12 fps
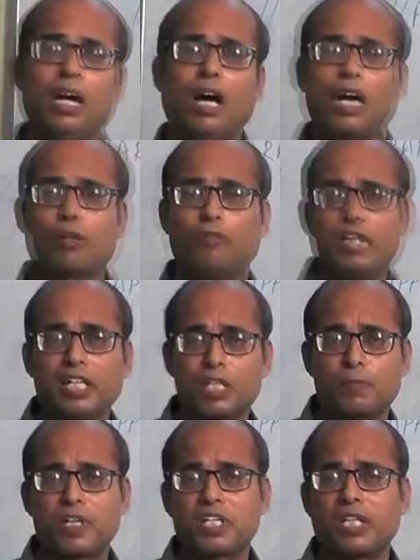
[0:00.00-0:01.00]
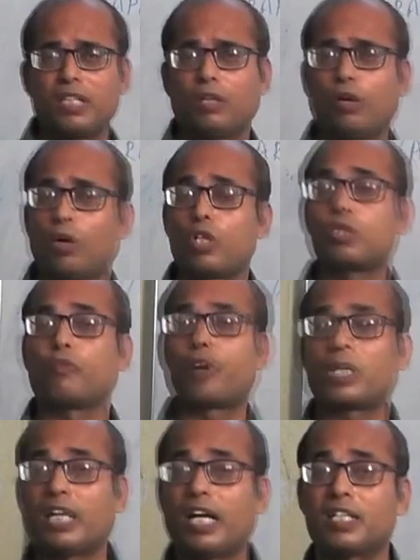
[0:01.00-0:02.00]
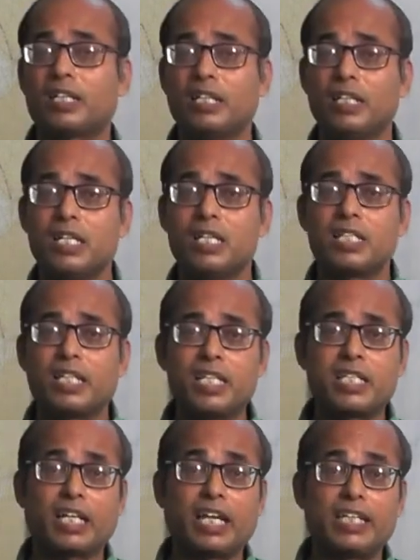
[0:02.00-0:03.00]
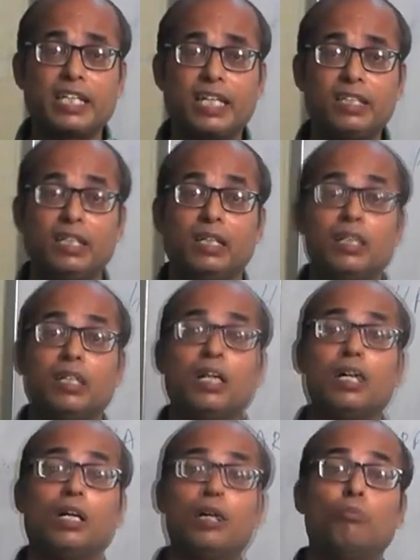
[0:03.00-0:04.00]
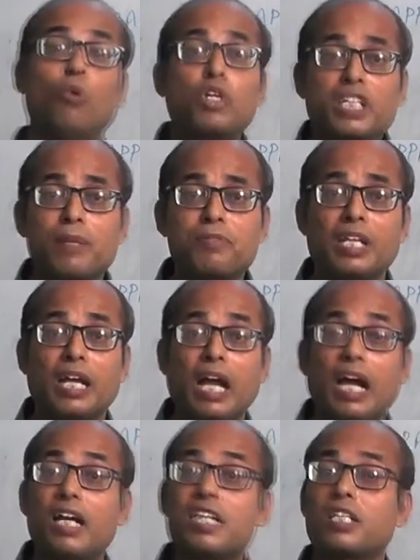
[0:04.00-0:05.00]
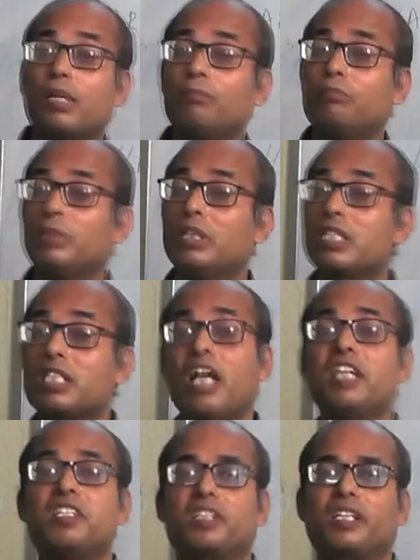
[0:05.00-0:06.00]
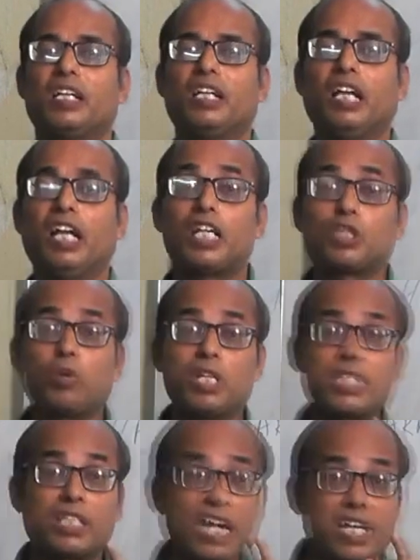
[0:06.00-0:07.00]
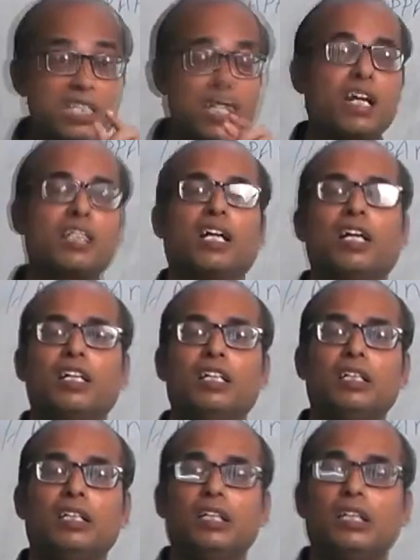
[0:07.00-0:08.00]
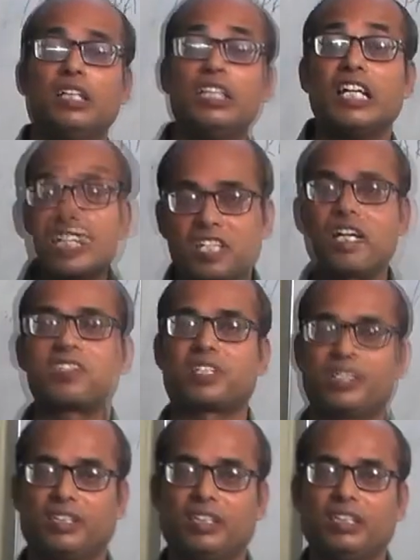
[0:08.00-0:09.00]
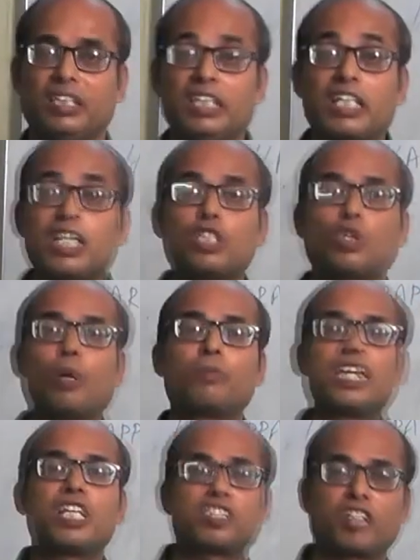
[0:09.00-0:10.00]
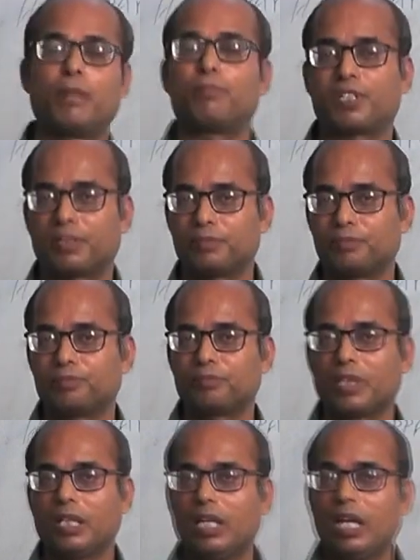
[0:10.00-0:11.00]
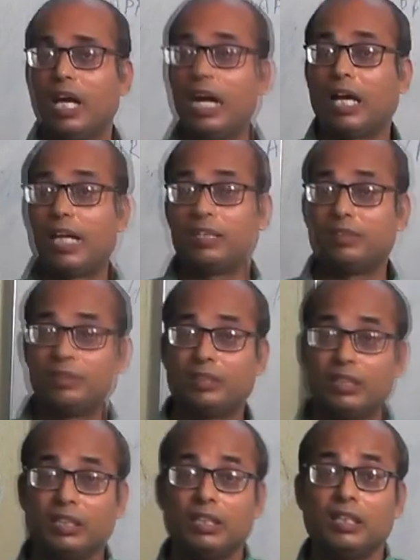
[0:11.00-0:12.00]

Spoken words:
are very special. Also for that, seals contain motifs and some signs. Actually, signs are the letters of their script, and